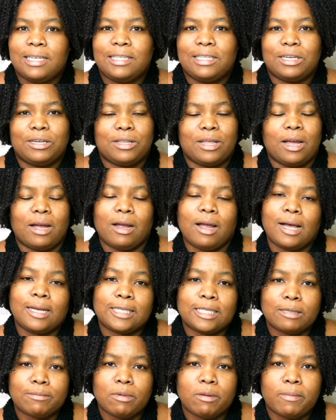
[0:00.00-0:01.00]
to their
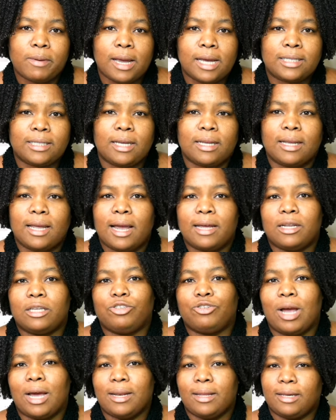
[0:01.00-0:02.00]
customer base and kind
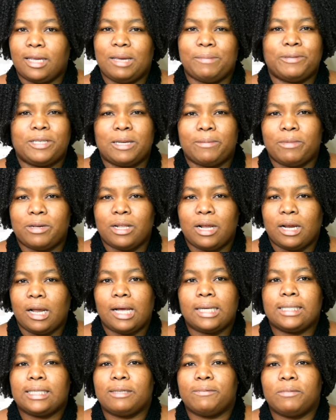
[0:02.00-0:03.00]
of try to keep some of their
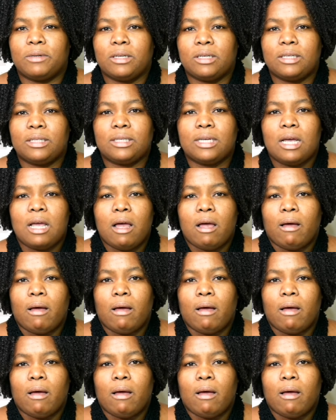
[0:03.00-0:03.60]
customers.